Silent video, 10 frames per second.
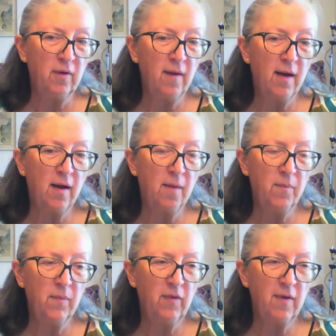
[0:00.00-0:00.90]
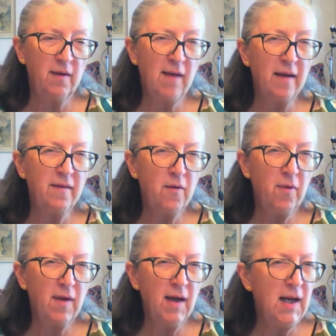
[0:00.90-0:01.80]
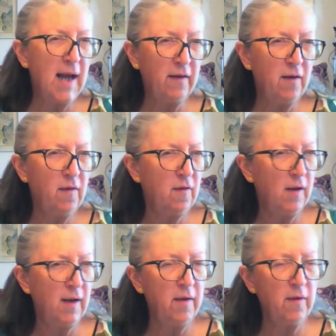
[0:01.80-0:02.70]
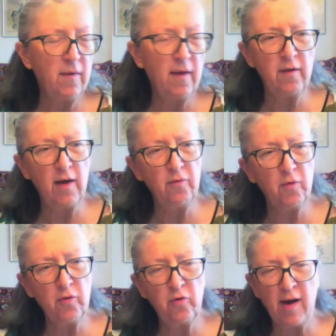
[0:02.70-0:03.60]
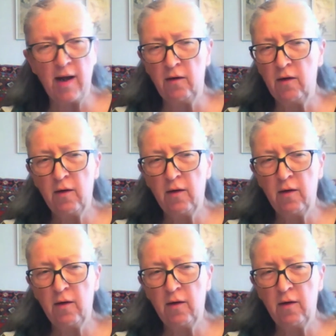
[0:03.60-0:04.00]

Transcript: So I don't think yet it's clear that there's an overall trend.